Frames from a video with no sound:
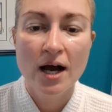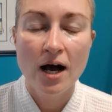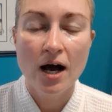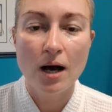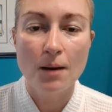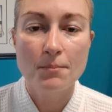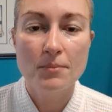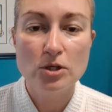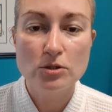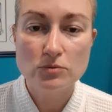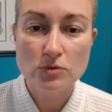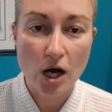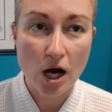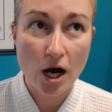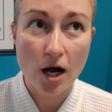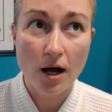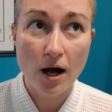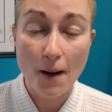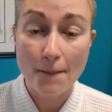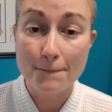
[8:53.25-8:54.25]

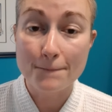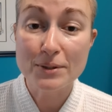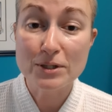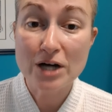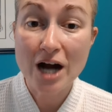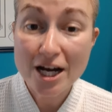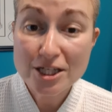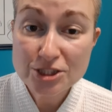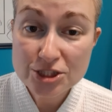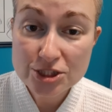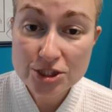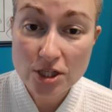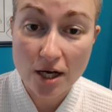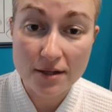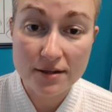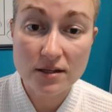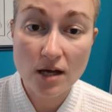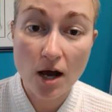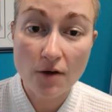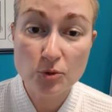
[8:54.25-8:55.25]
A
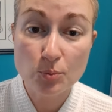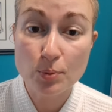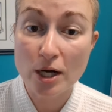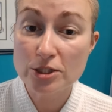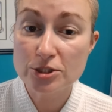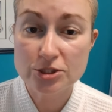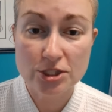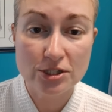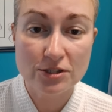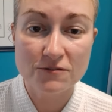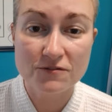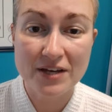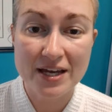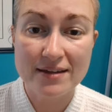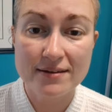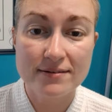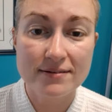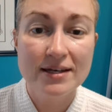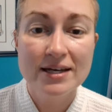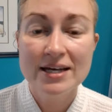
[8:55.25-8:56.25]
soft brush to your
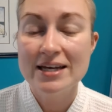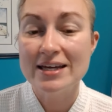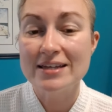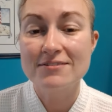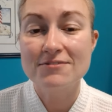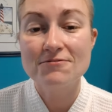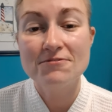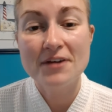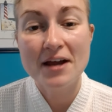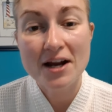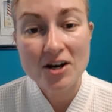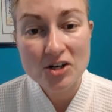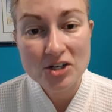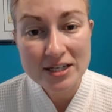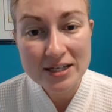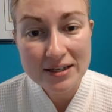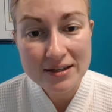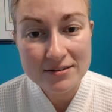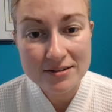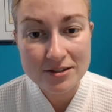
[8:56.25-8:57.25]
face, it's very
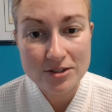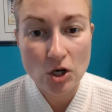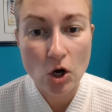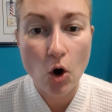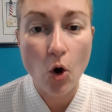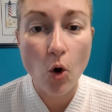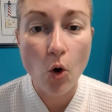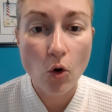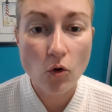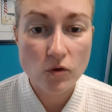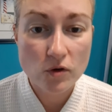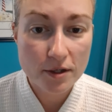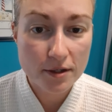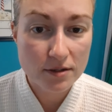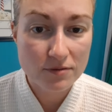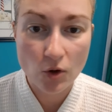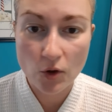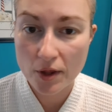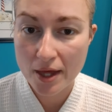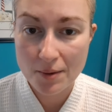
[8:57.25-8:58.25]
easy to over
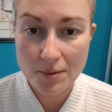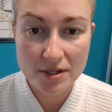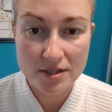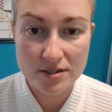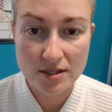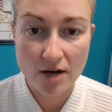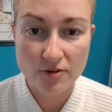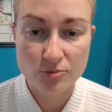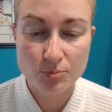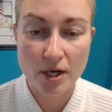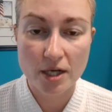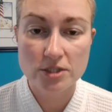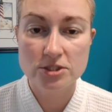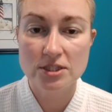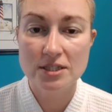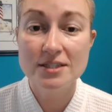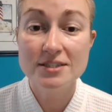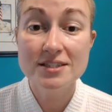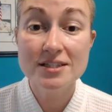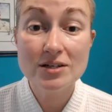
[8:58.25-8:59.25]
exfoliate with a soft brush.
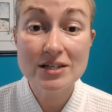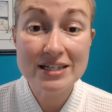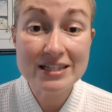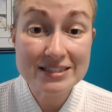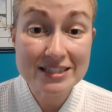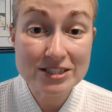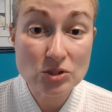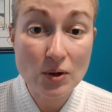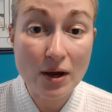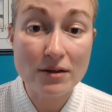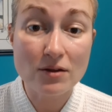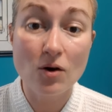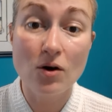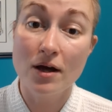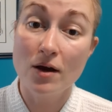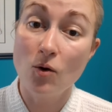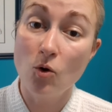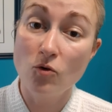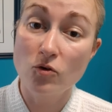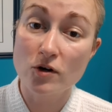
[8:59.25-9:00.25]
It's easy to
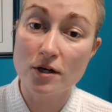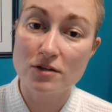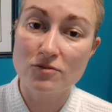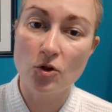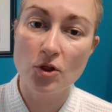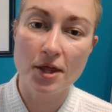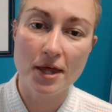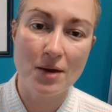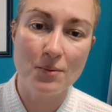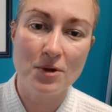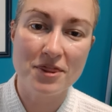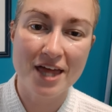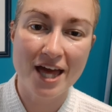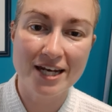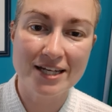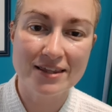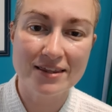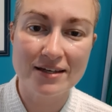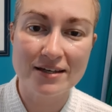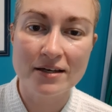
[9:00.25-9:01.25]
over exfoliate with
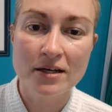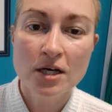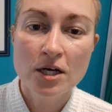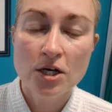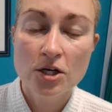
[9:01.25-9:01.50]
anything.